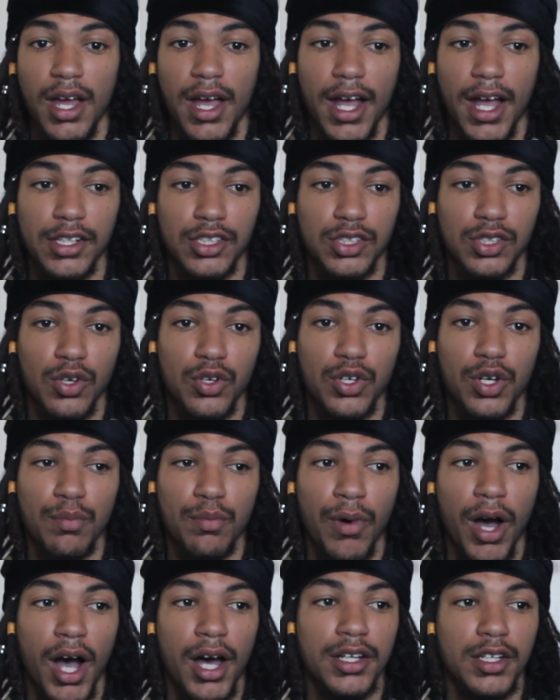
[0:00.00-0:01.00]
And so your
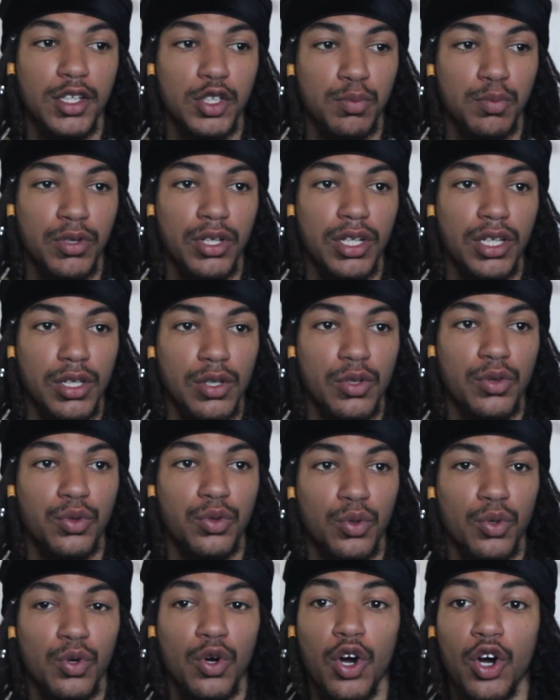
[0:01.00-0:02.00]
body is putting you
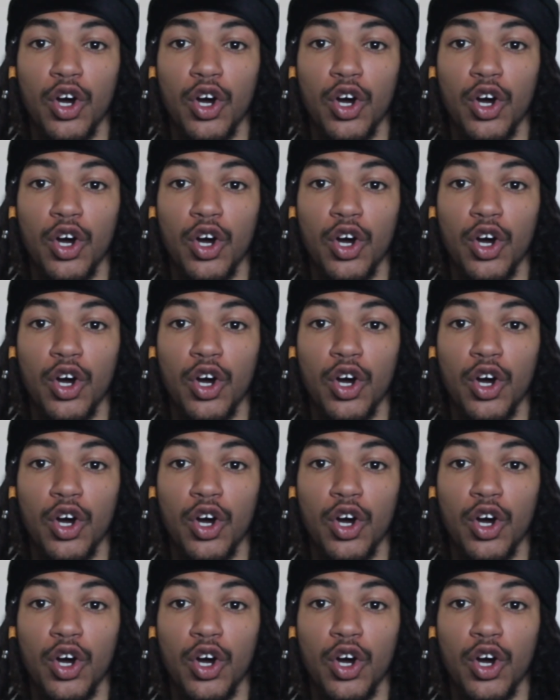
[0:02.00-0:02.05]
through